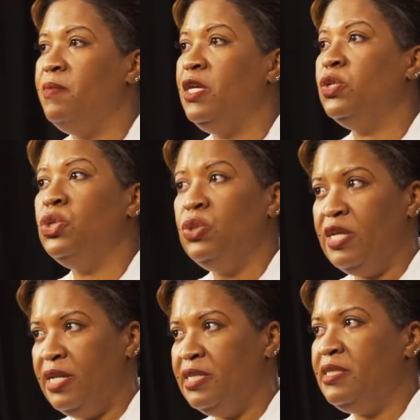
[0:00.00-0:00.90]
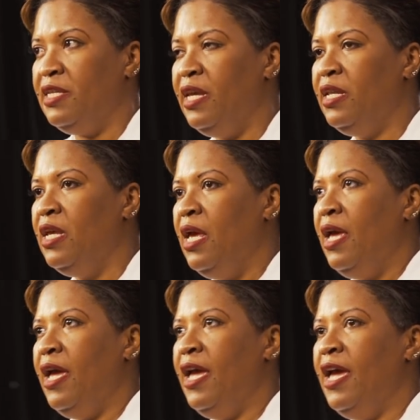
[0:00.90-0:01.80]
in the United States.
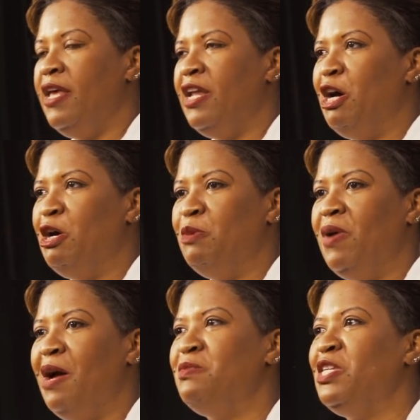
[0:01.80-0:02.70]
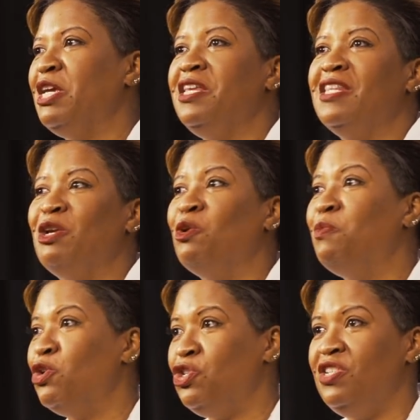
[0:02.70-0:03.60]
And I'm taking that
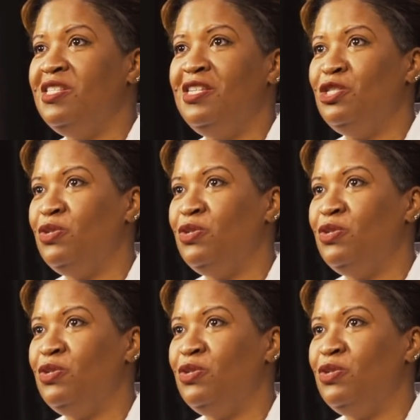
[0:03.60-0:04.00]
opportunity